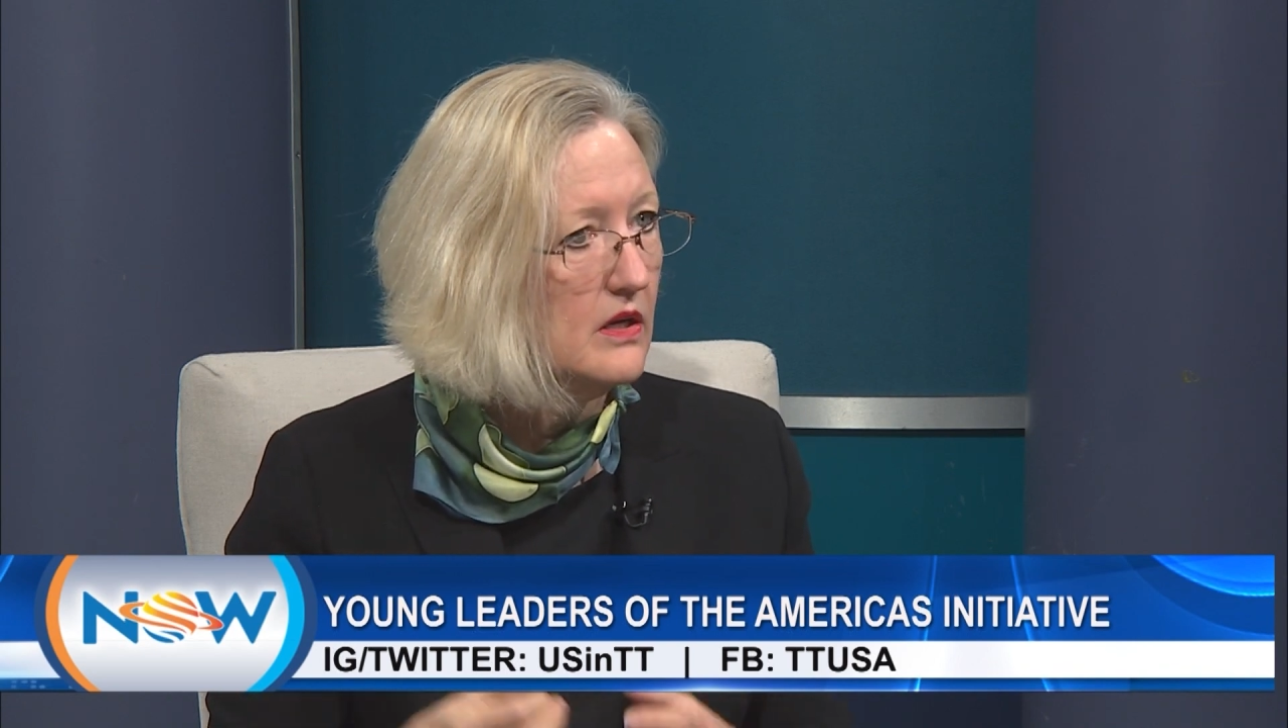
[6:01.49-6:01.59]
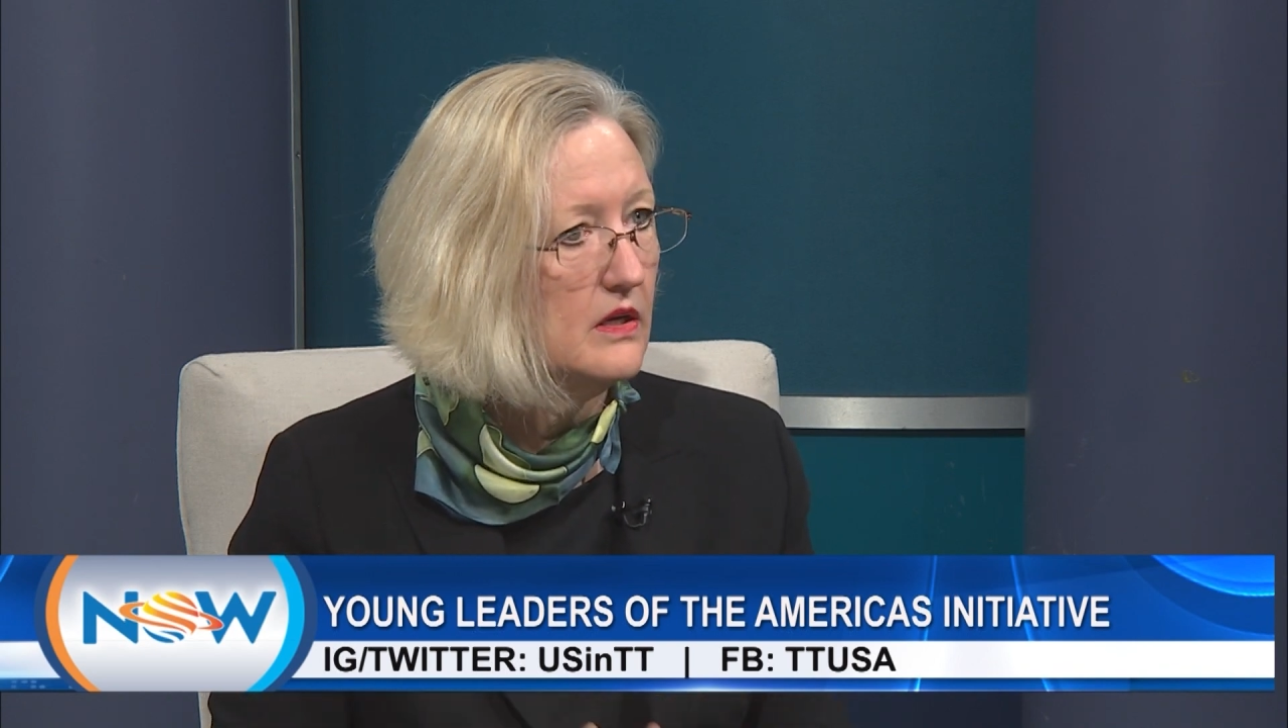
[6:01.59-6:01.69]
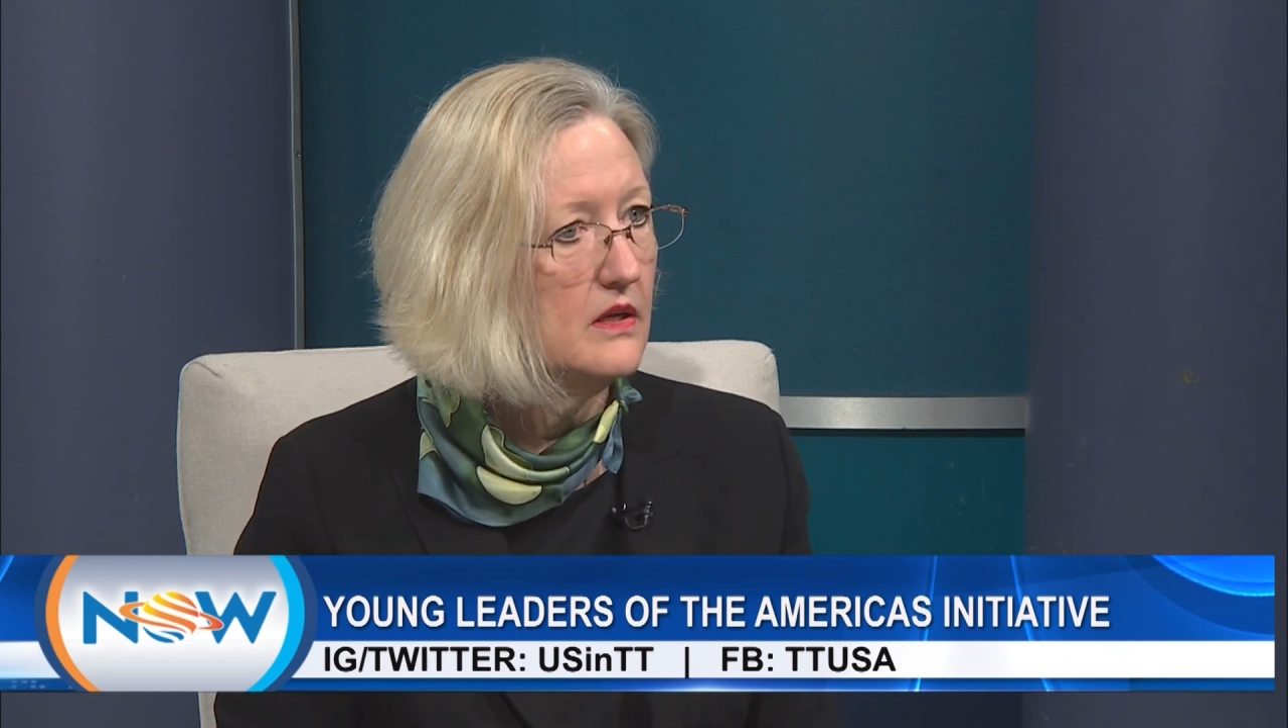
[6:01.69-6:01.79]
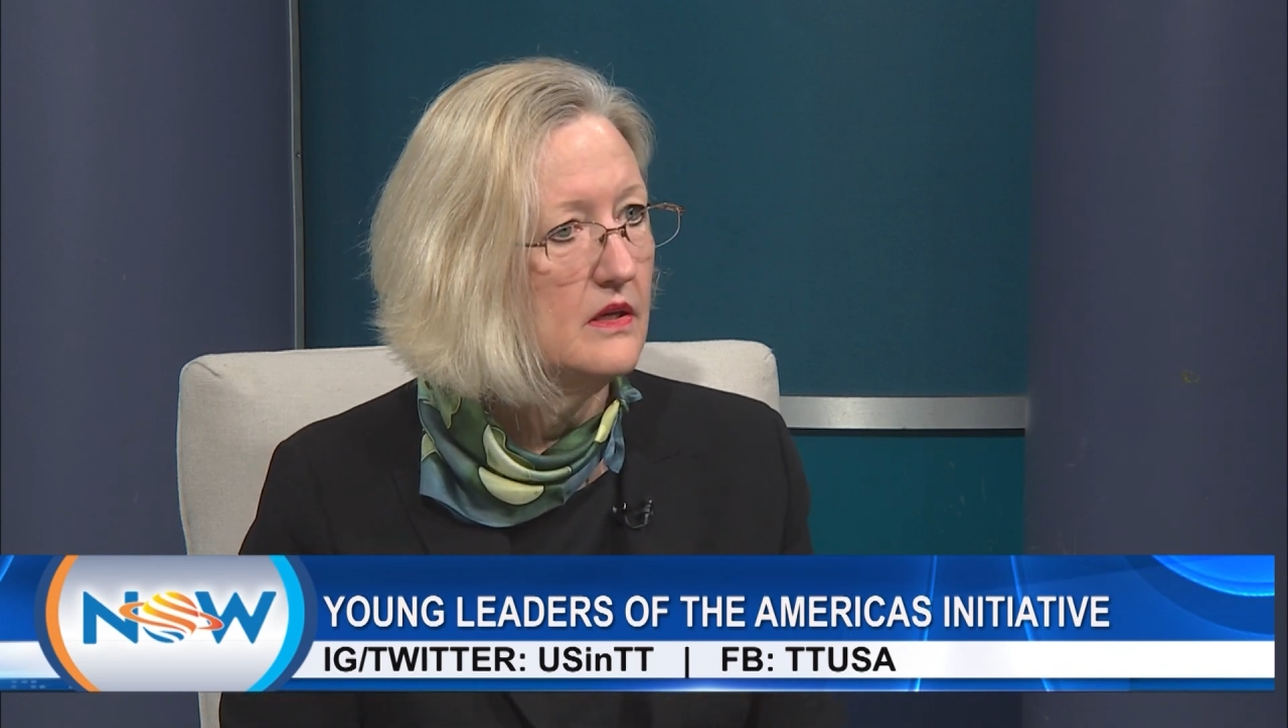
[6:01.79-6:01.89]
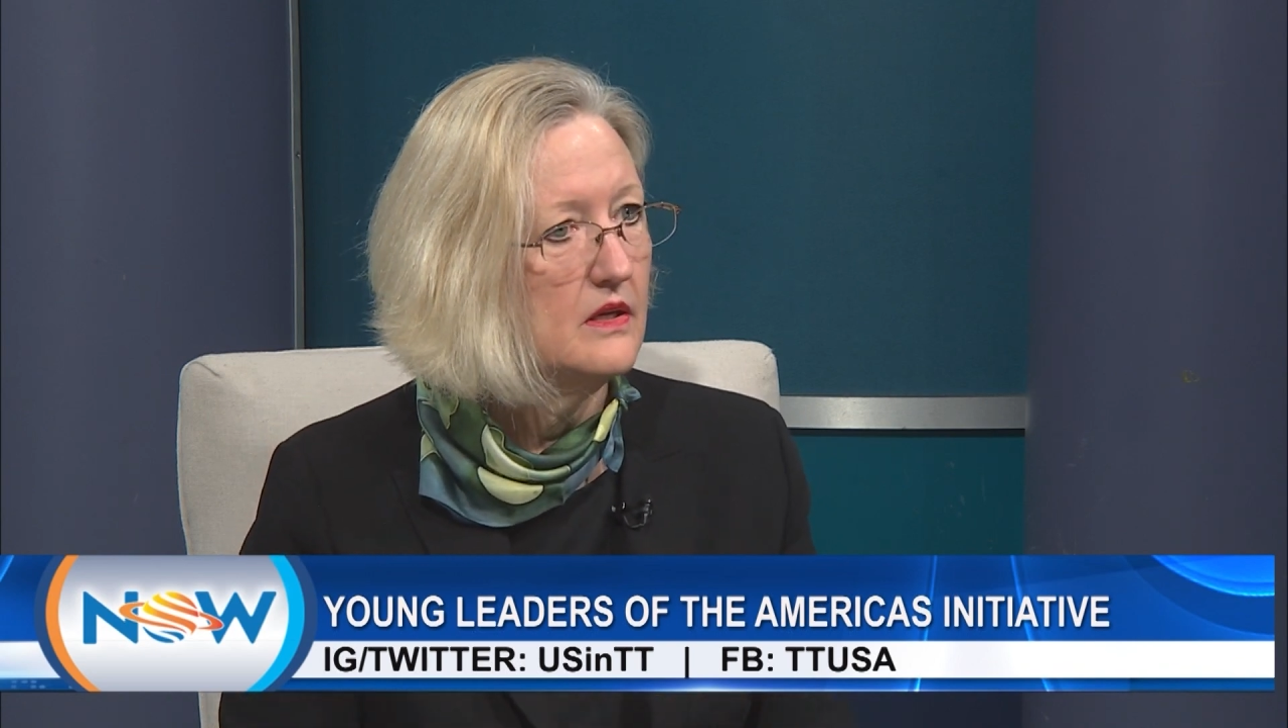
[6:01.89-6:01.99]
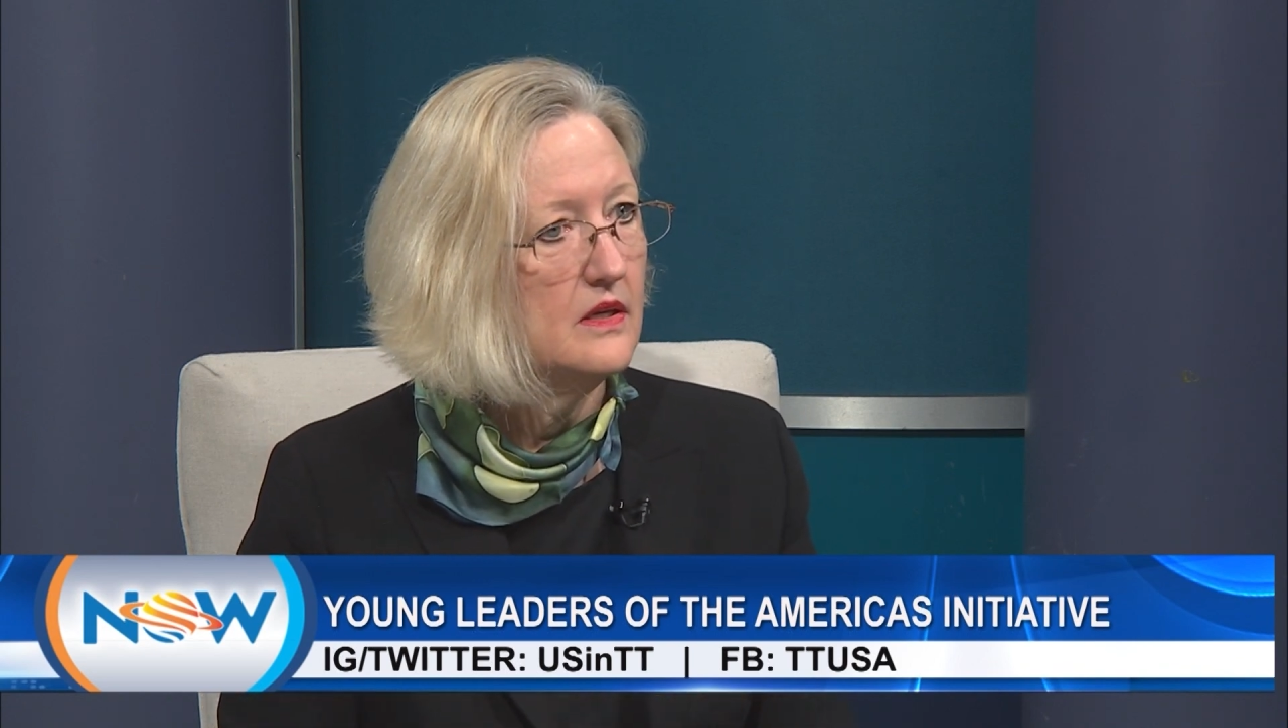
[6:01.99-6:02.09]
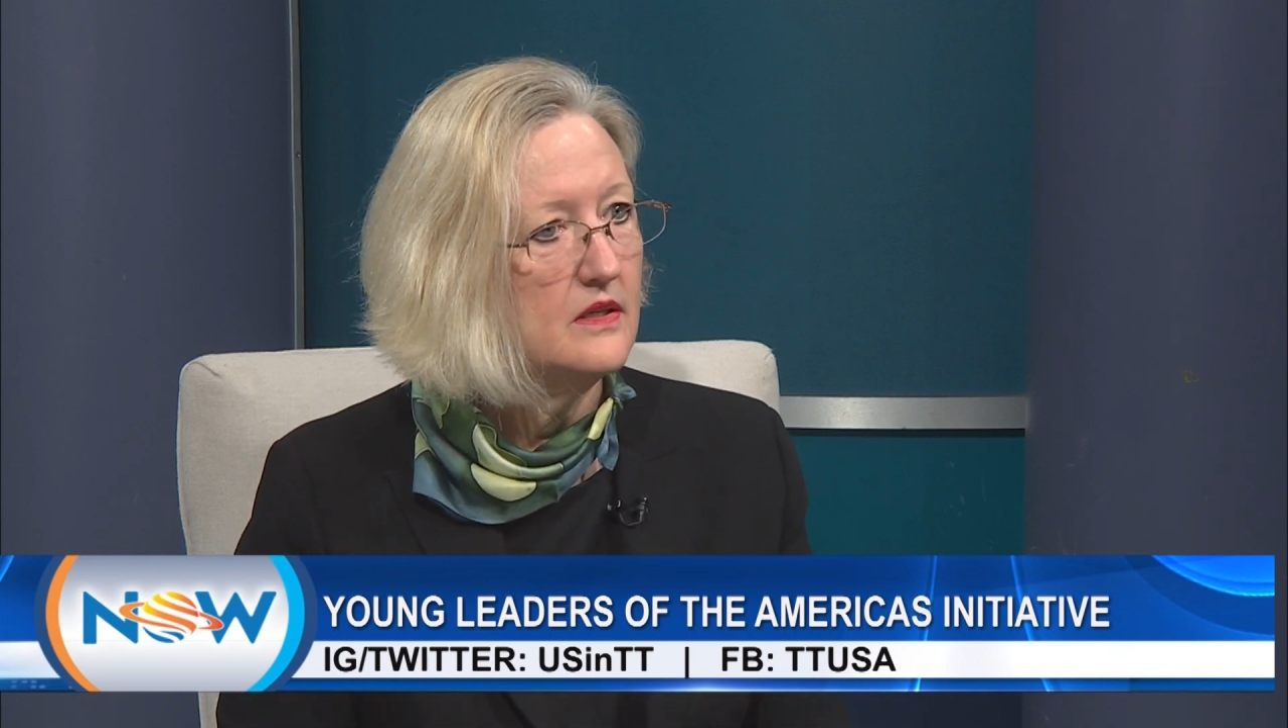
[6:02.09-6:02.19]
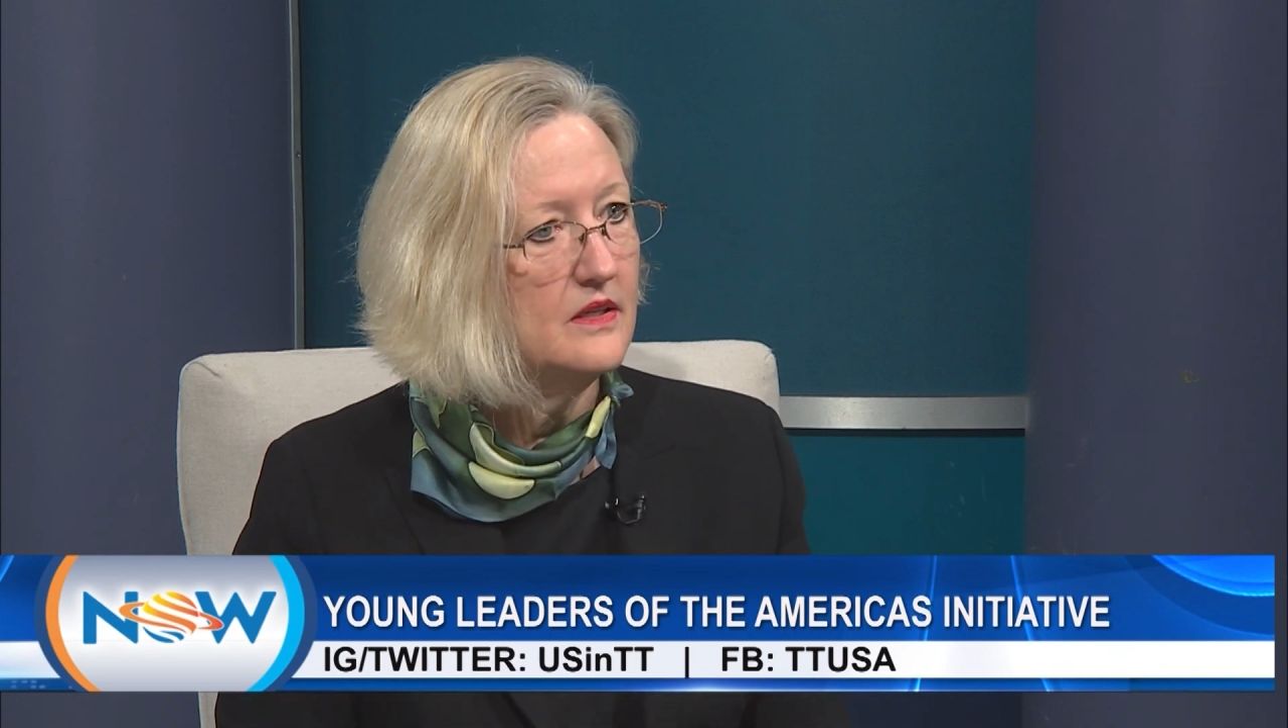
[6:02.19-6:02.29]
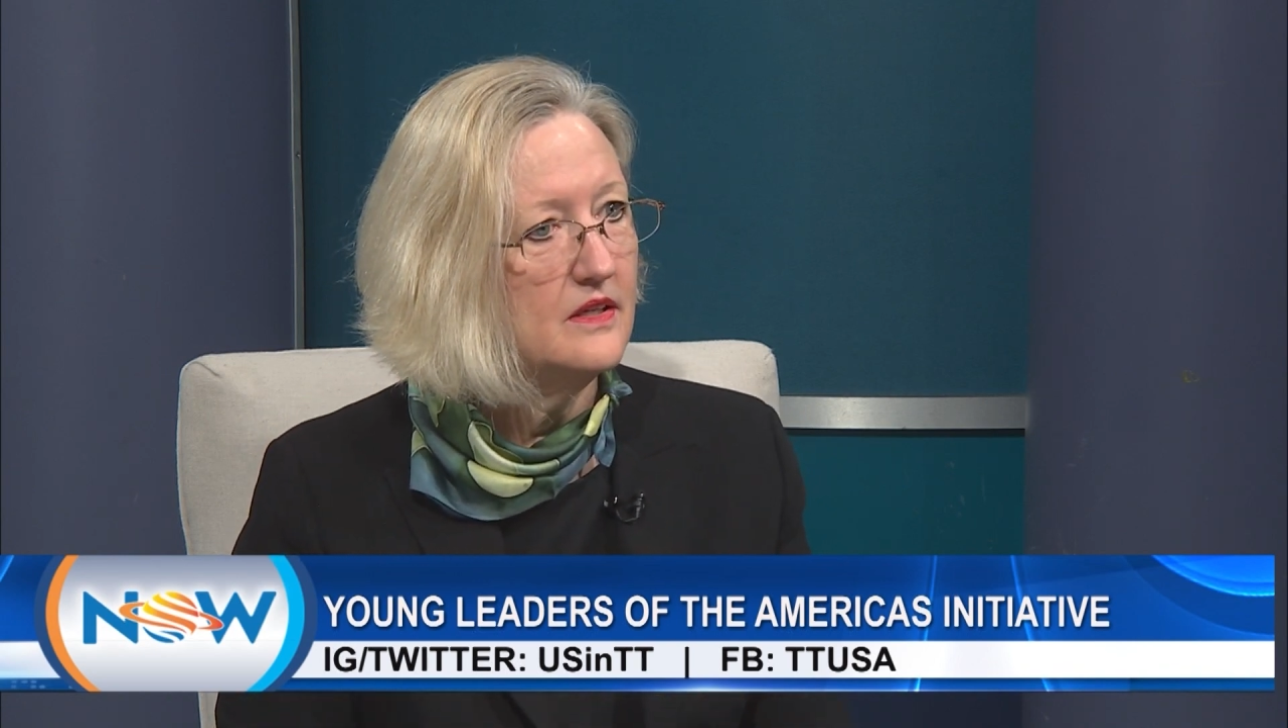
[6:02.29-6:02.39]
Mm -hmm